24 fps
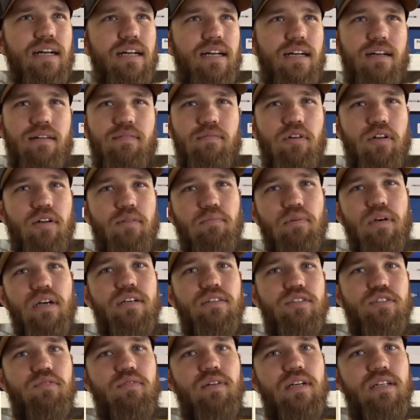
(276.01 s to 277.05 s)
I'm going to
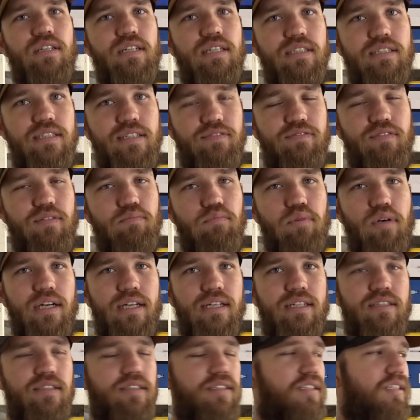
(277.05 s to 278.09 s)
browse around at different
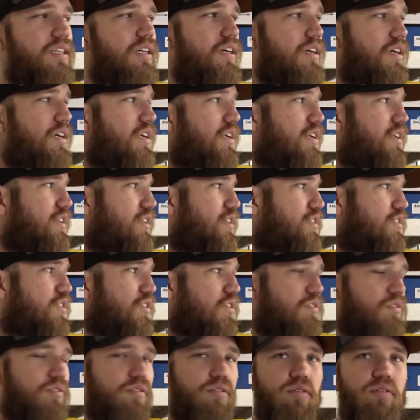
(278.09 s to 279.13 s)
brands.
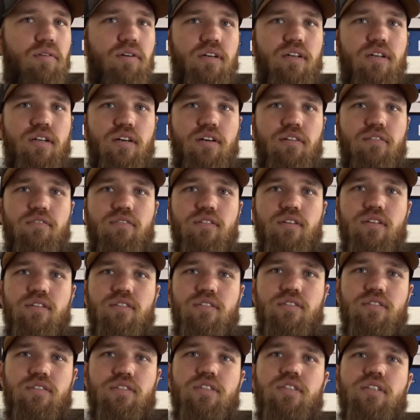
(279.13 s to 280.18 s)
So
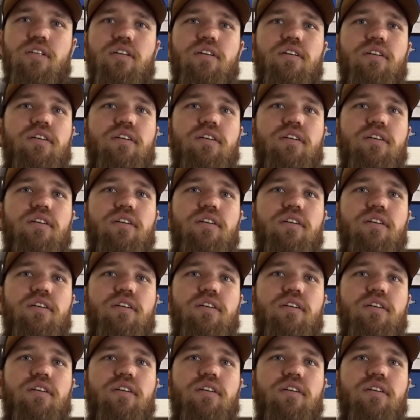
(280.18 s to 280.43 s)
coilovers,